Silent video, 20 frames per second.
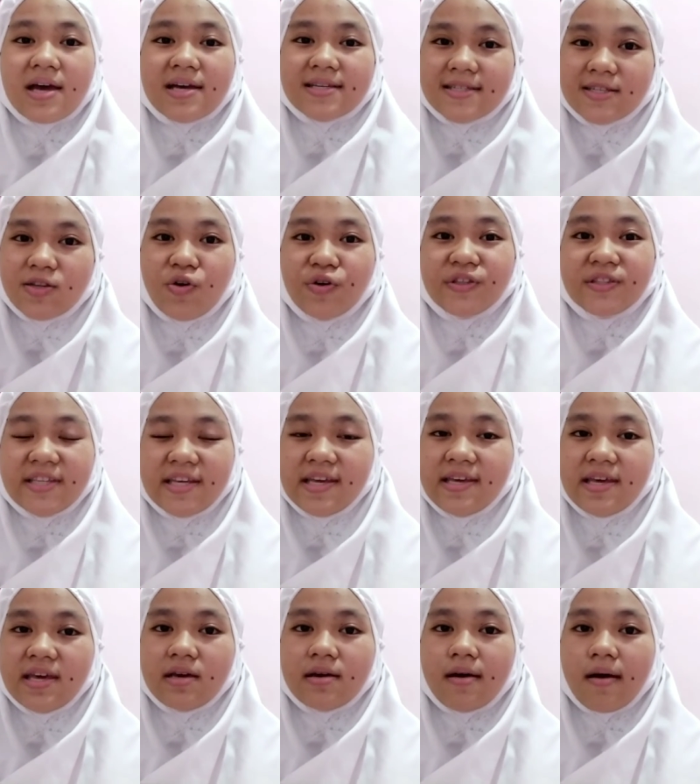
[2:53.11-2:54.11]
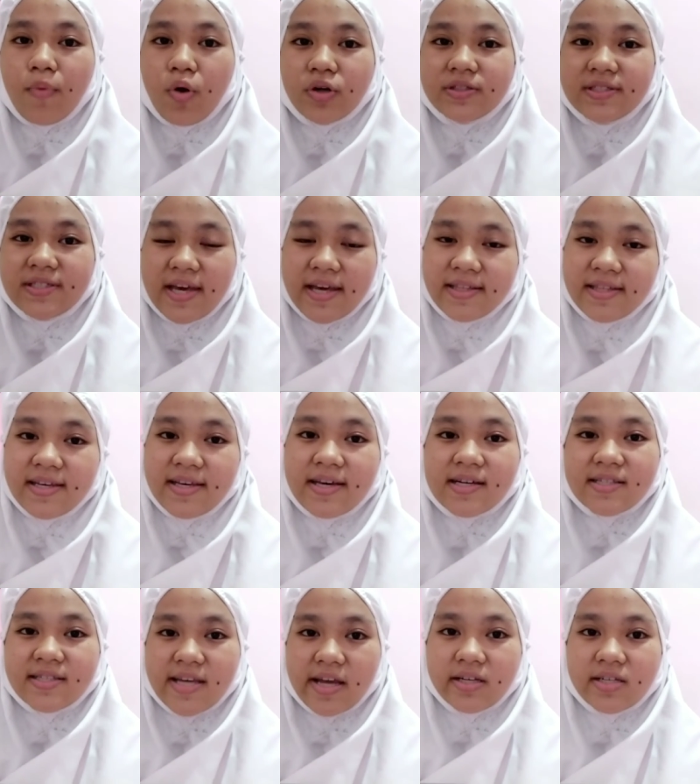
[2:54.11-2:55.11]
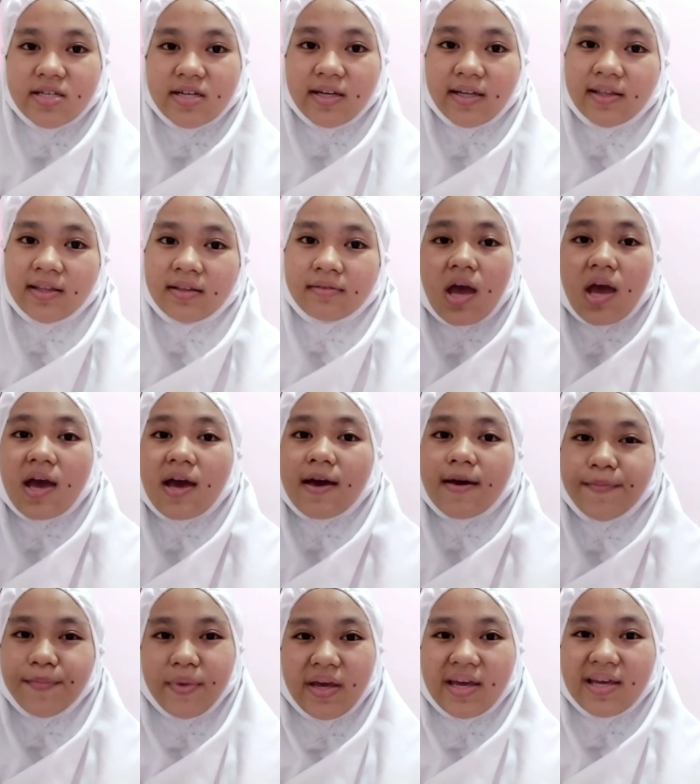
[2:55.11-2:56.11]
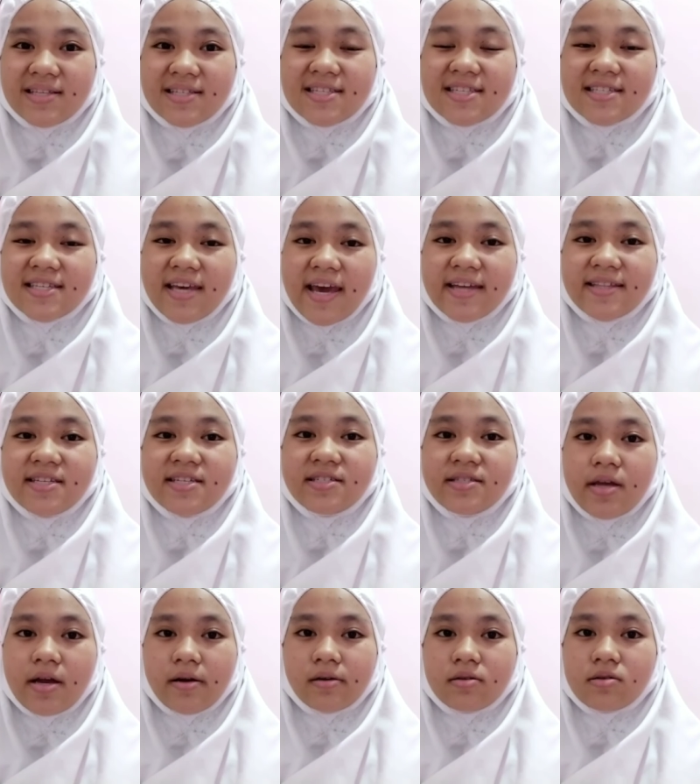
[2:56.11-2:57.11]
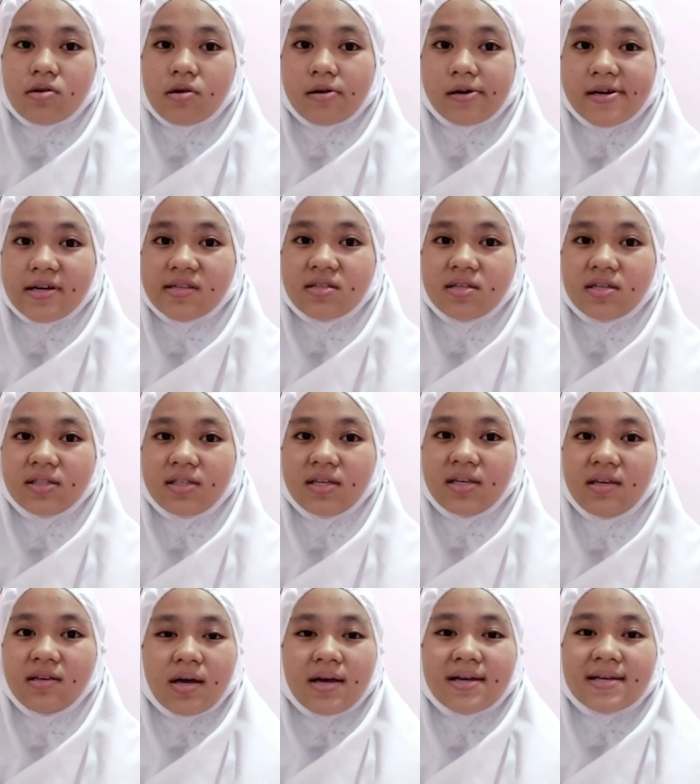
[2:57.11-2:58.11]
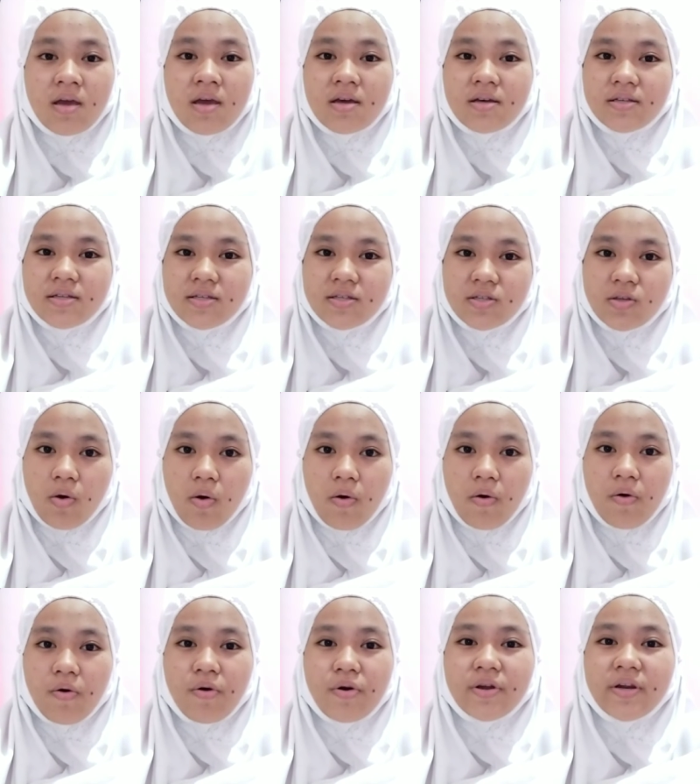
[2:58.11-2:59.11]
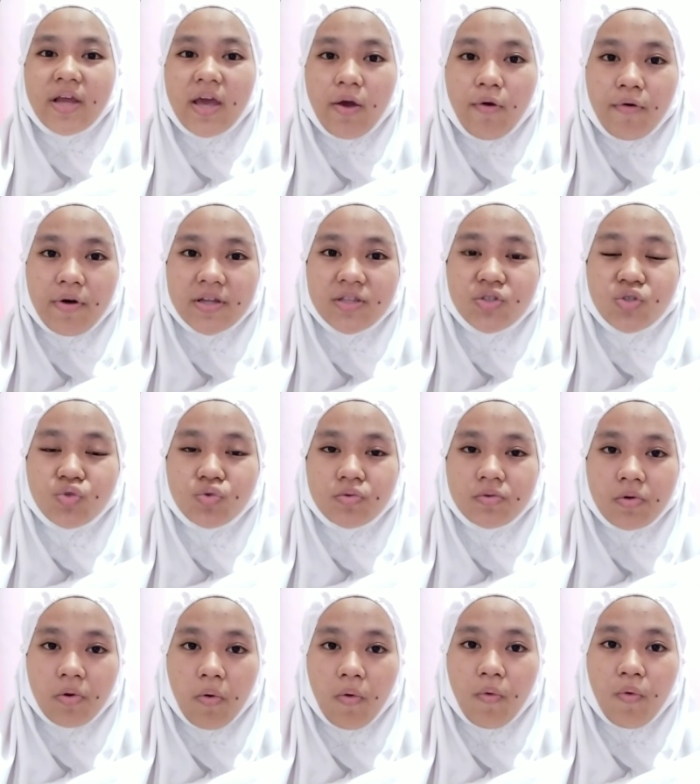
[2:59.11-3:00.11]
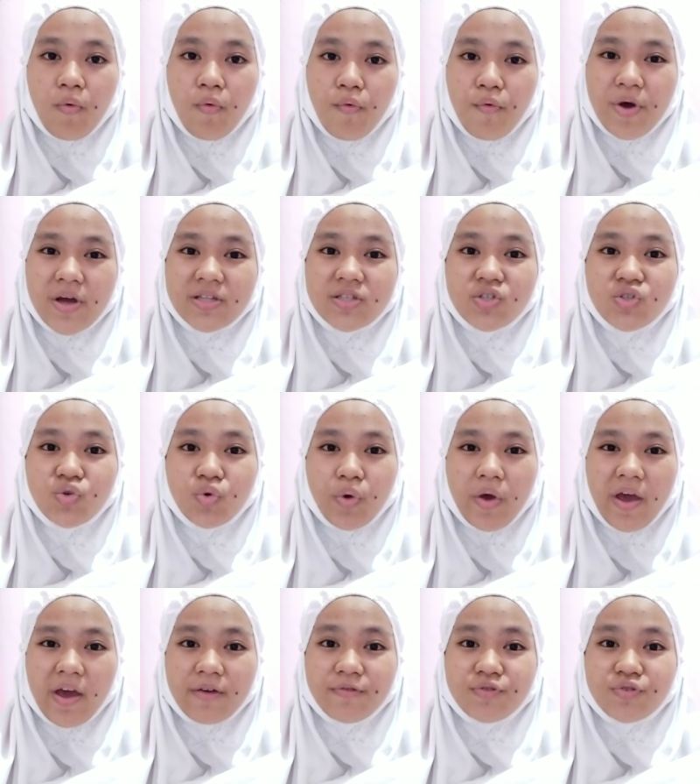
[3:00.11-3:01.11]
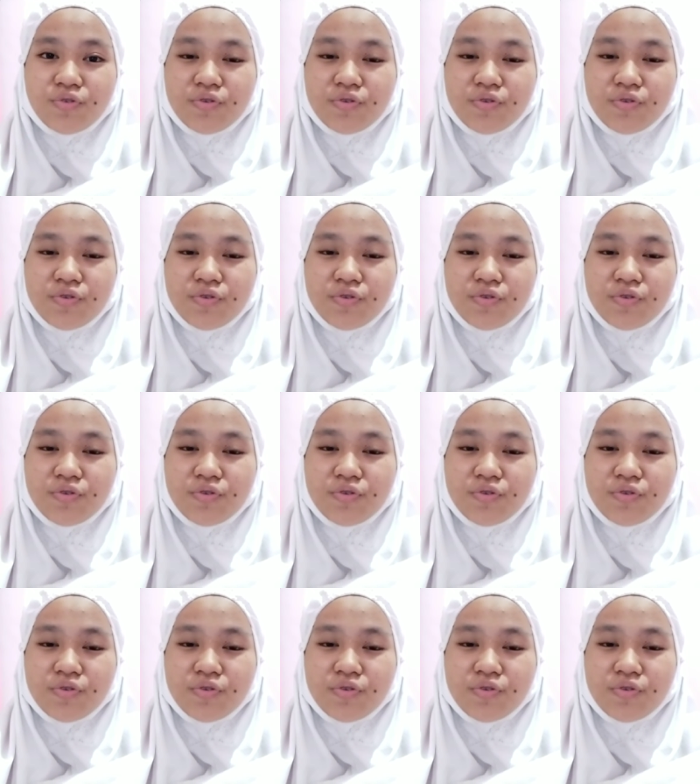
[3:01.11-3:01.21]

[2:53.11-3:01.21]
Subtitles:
So thinking about getting attention means getting their curiosity, so they want to know what you have